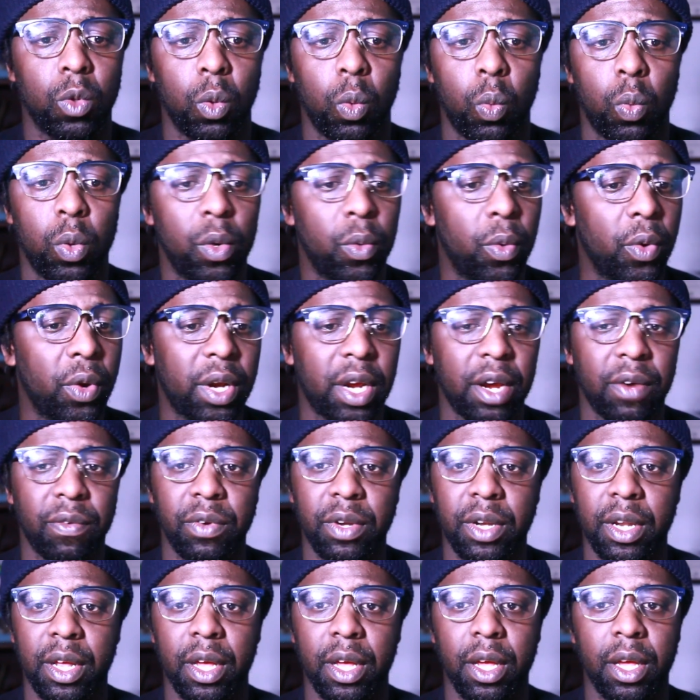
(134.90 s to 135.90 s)
We work every
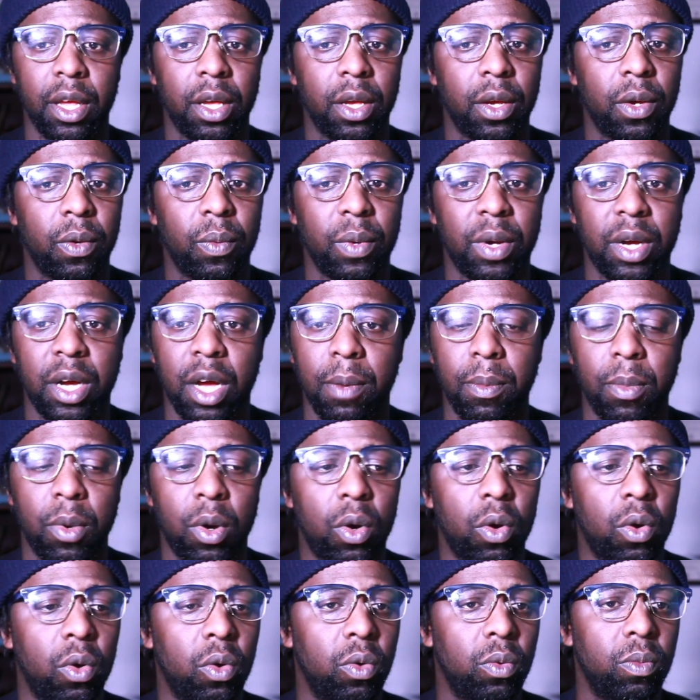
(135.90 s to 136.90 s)
day, we come
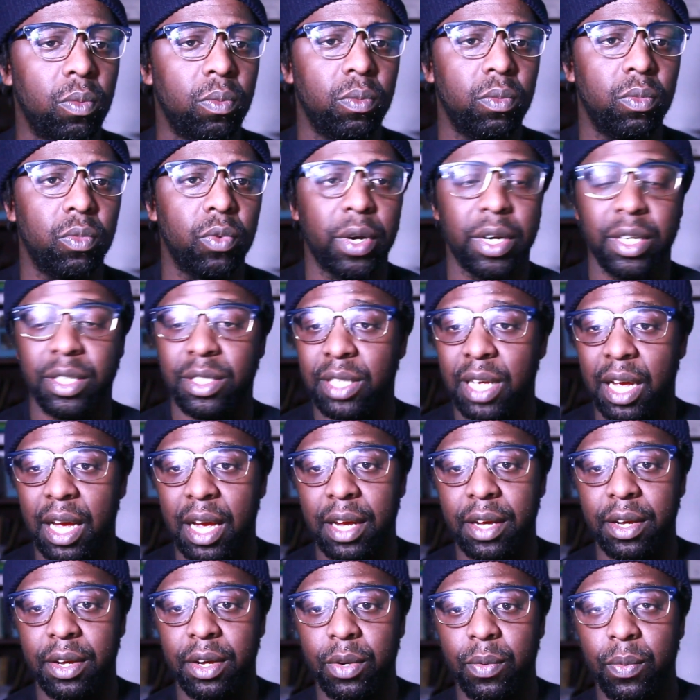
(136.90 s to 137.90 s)
home, we're
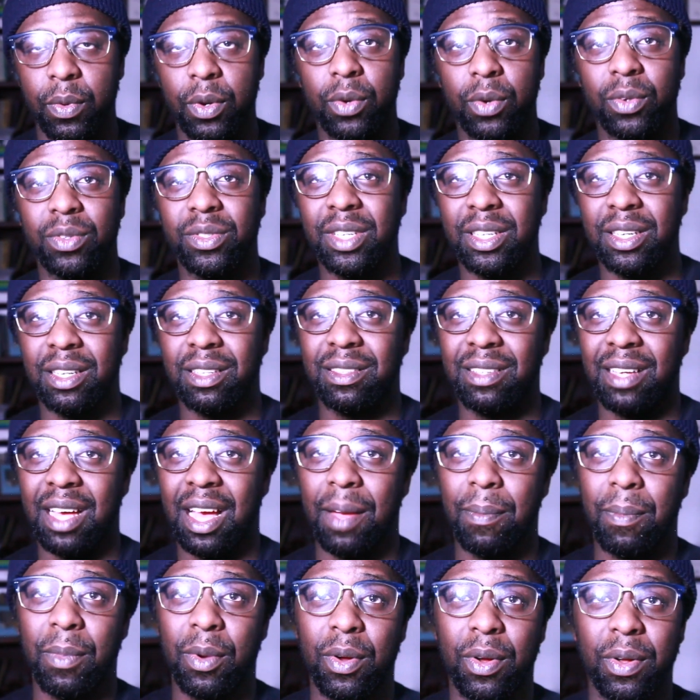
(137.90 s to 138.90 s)
tired, we don't take the time,
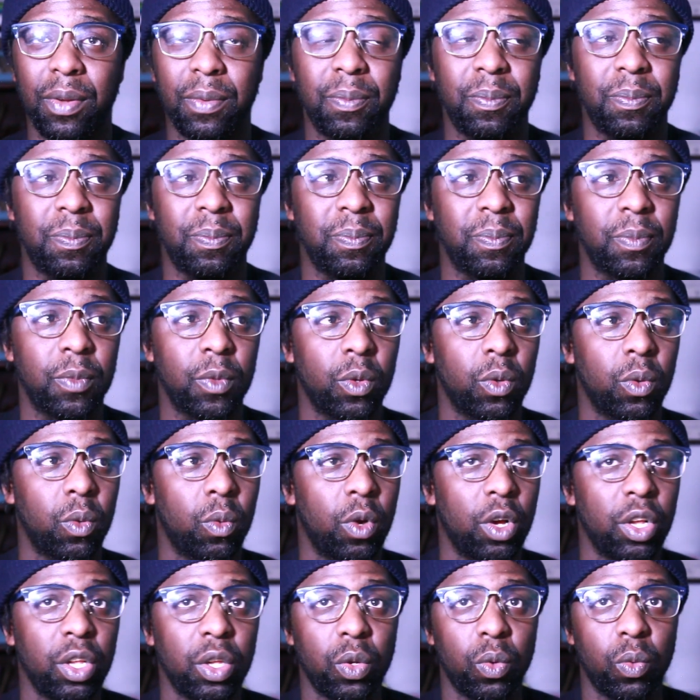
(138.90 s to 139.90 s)

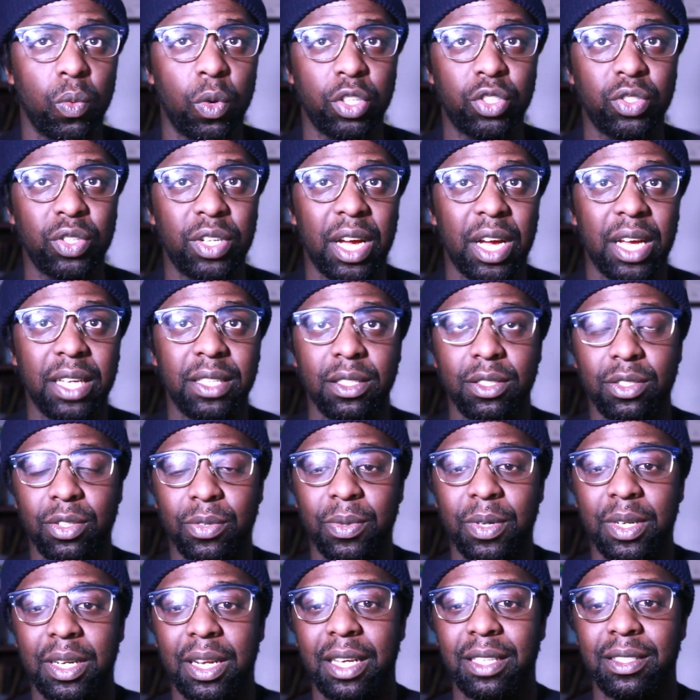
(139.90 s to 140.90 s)
but what you guys need to
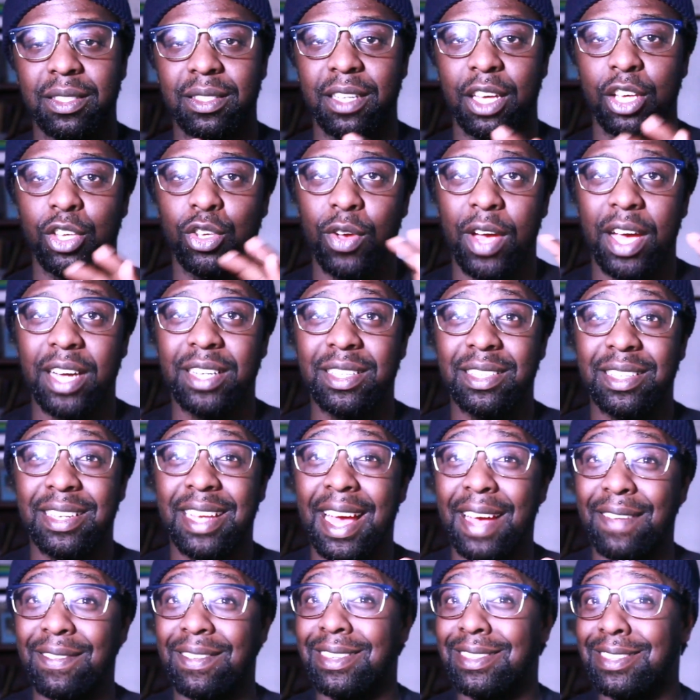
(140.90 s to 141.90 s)
realize is that you actually
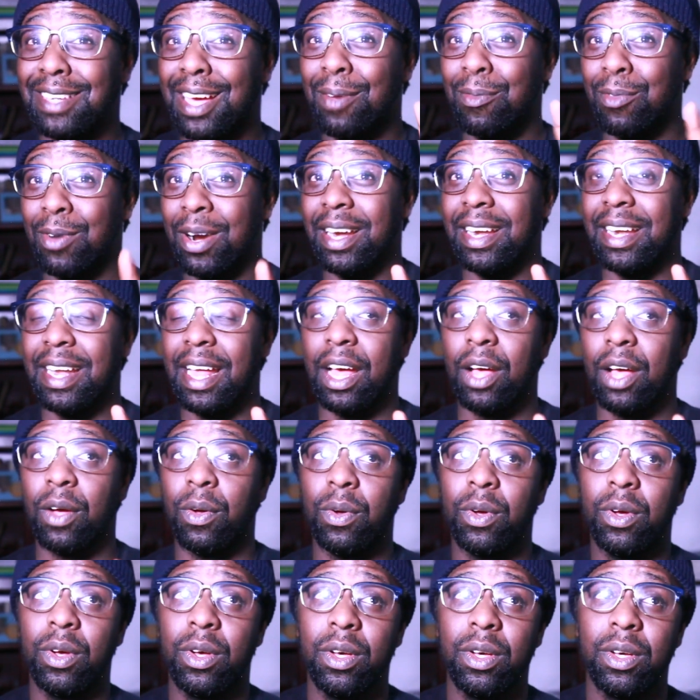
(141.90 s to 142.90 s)
have the time right now
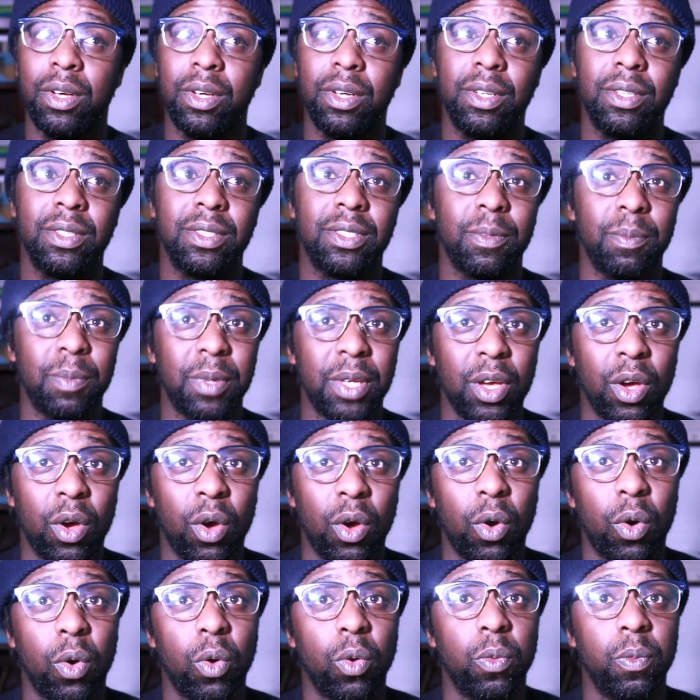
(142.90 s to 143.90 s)
to be
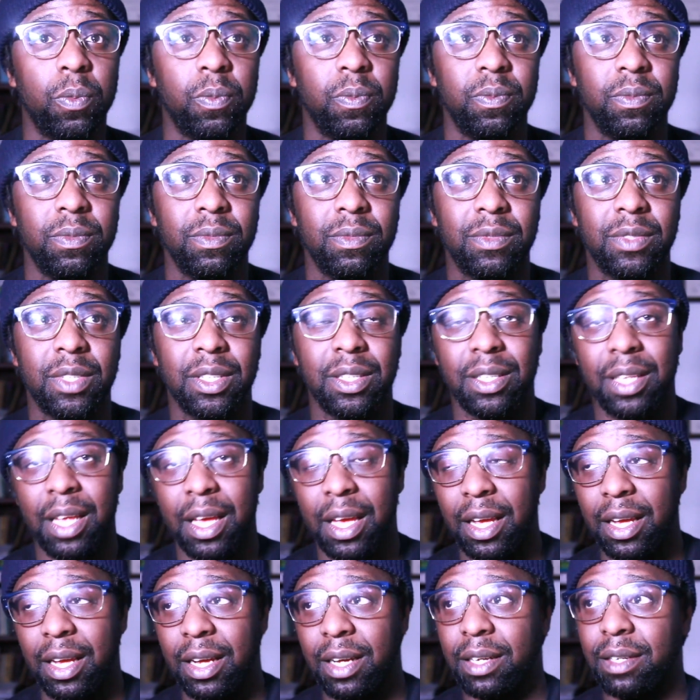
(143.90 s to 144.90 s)
home, to
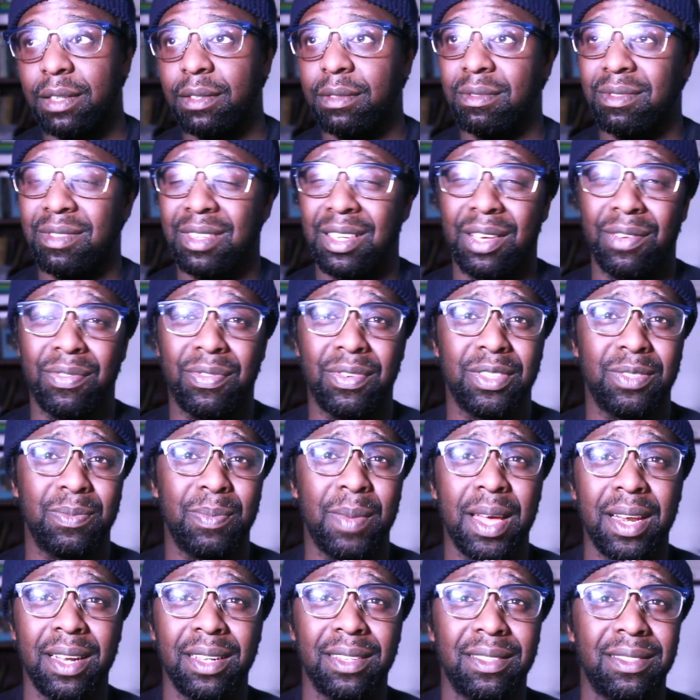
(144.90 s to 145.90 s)
think, if it's
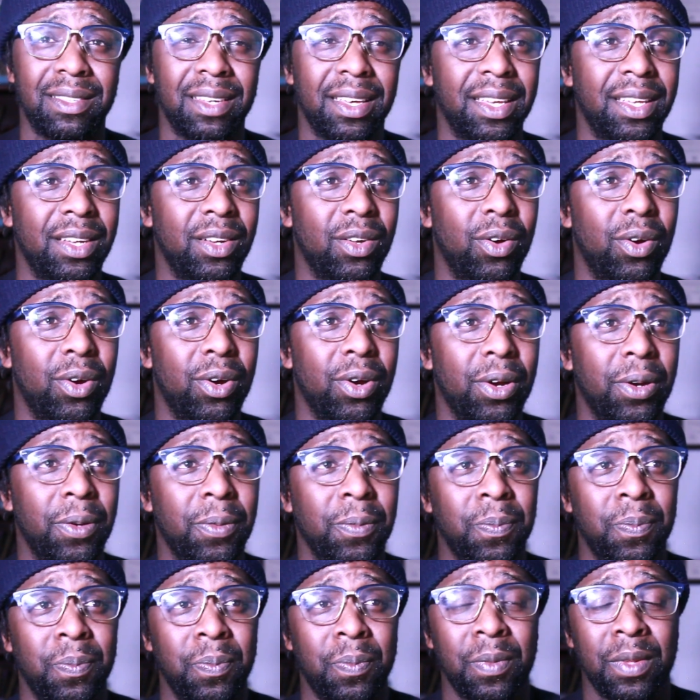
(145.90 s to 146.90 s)
meditate, or
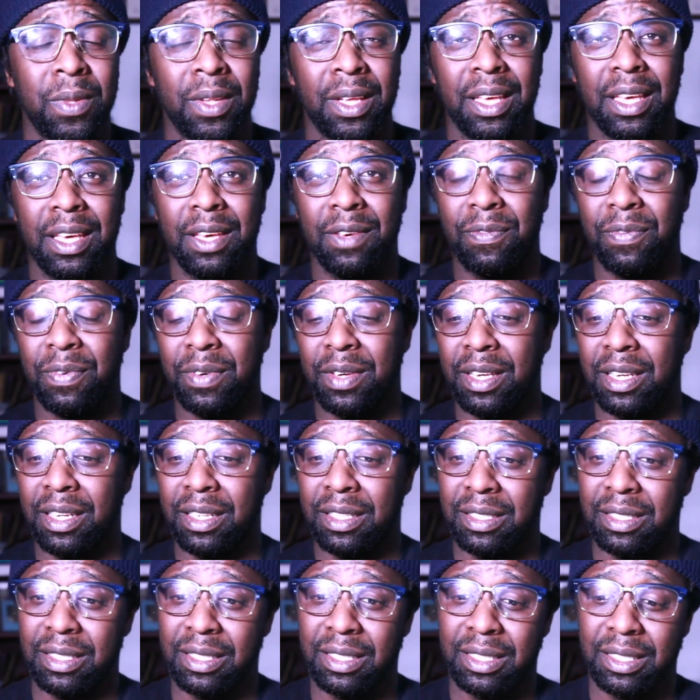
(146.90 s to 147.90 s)
if
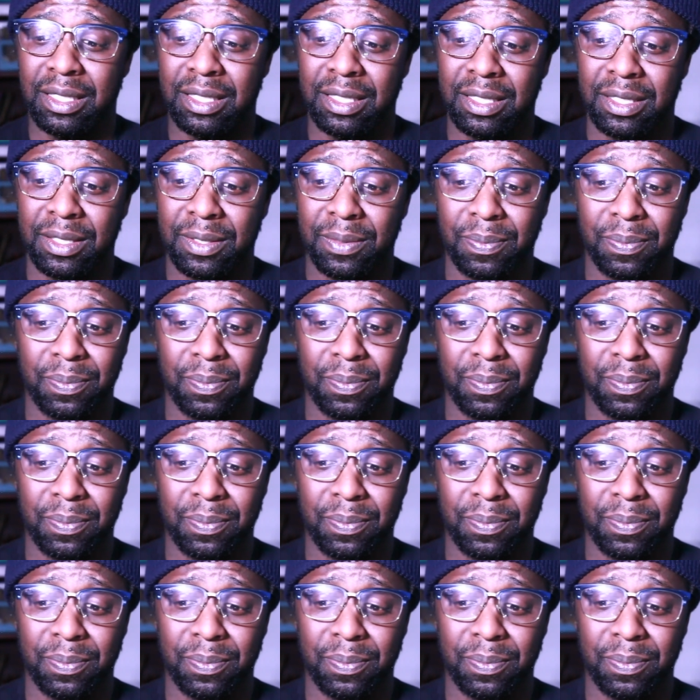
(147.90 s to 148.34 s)
it's